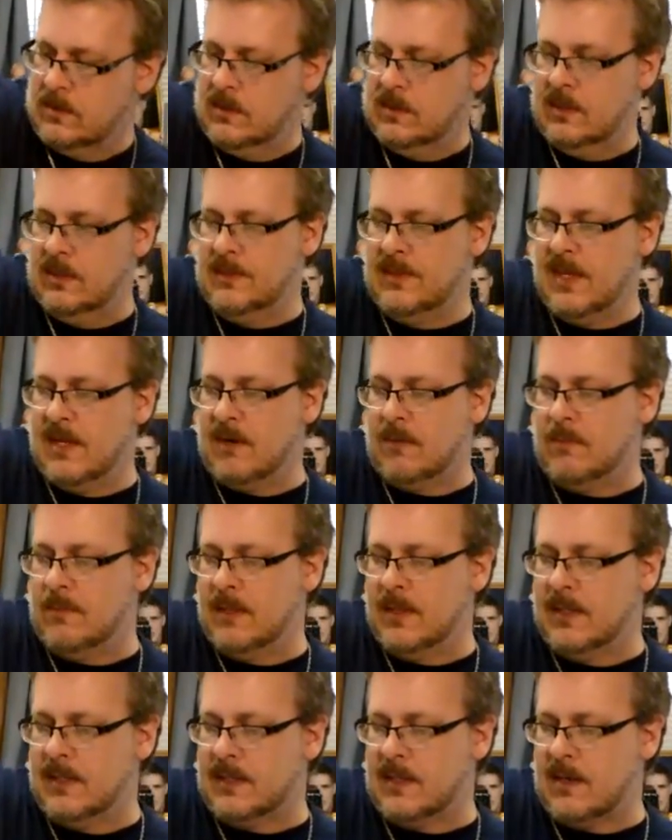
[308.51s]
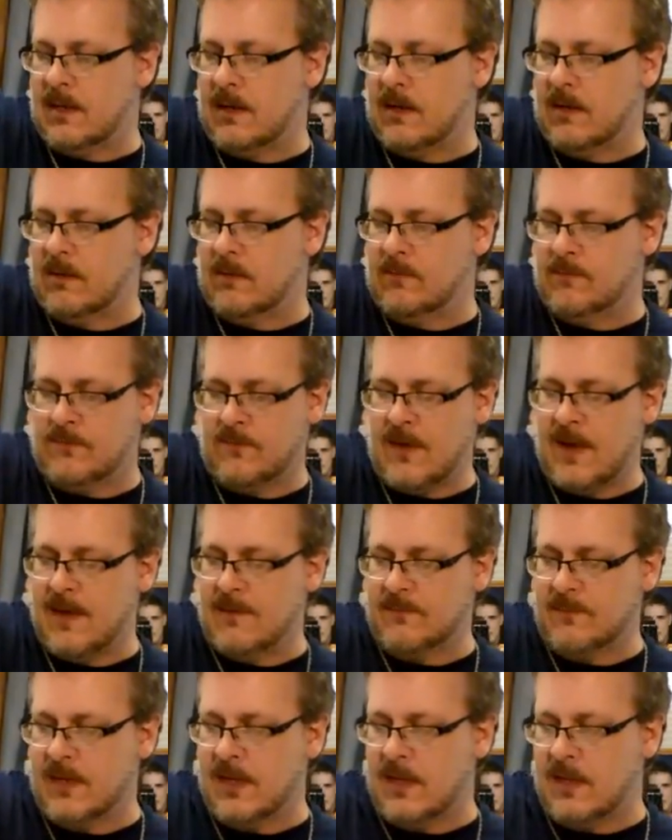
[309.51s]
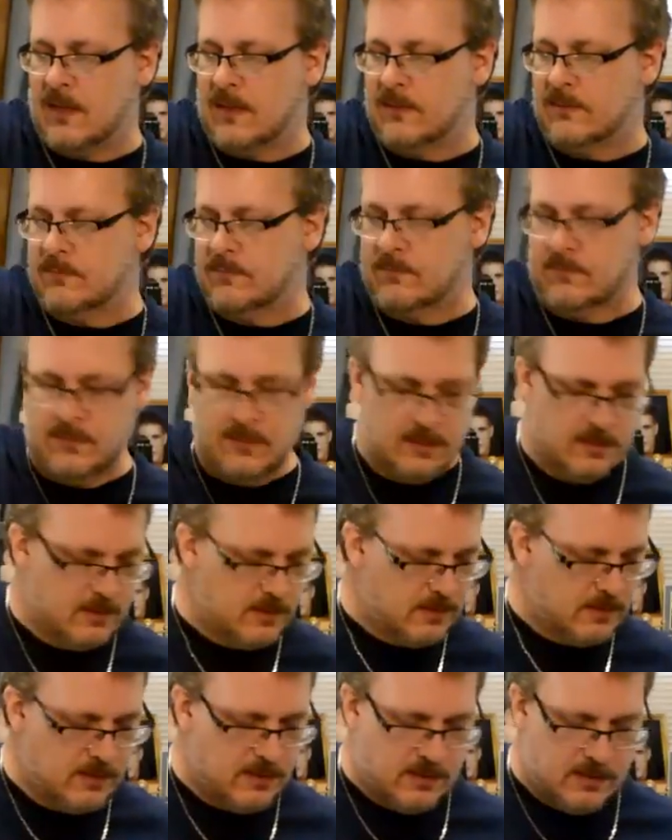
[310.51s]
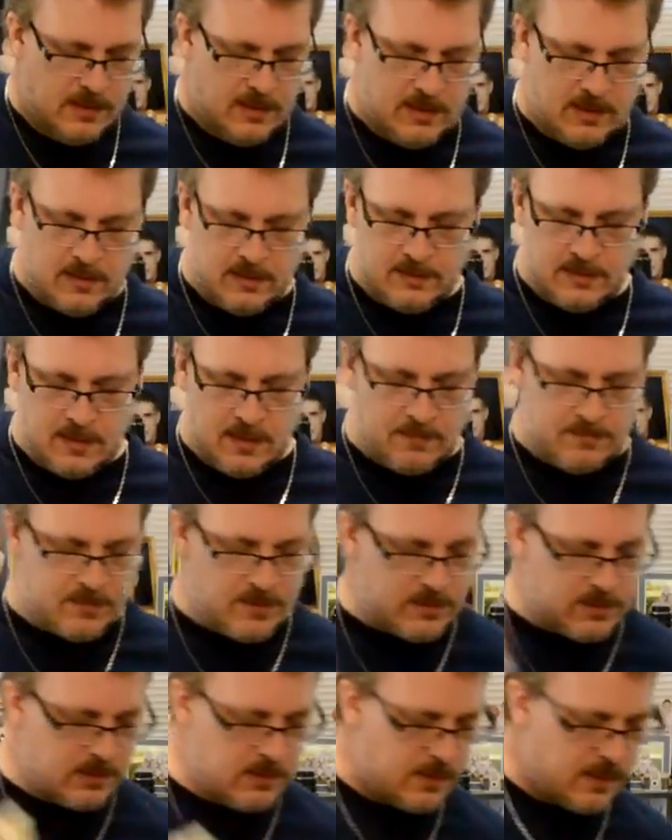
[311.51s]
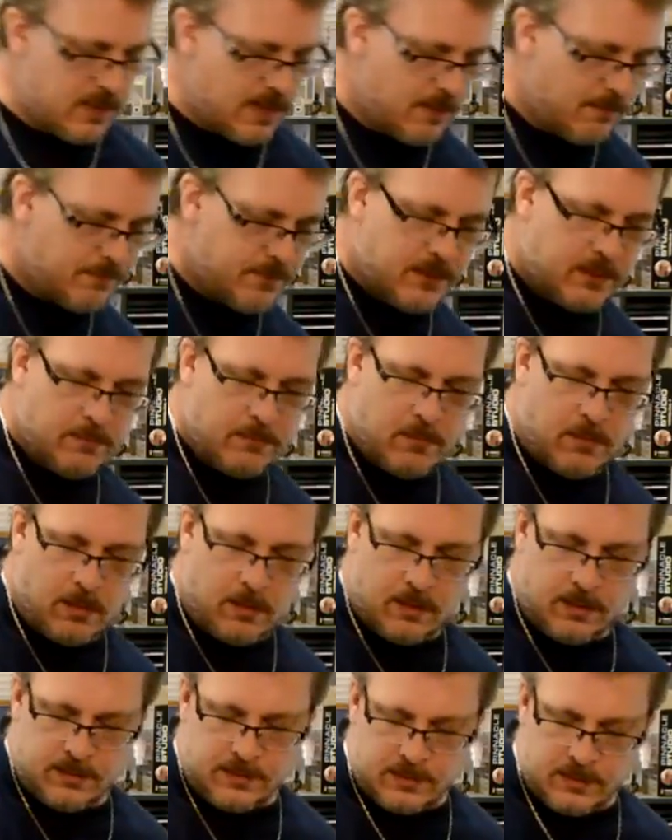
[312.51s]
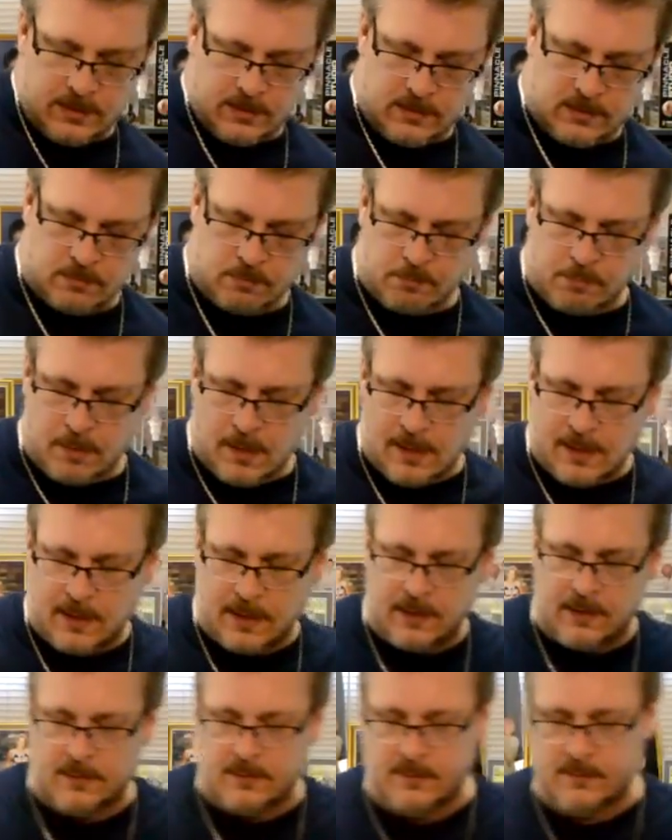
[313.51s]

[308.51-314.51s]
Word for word: and that'll make our 5 gallon. And I'm just going to empty them all into this bucket.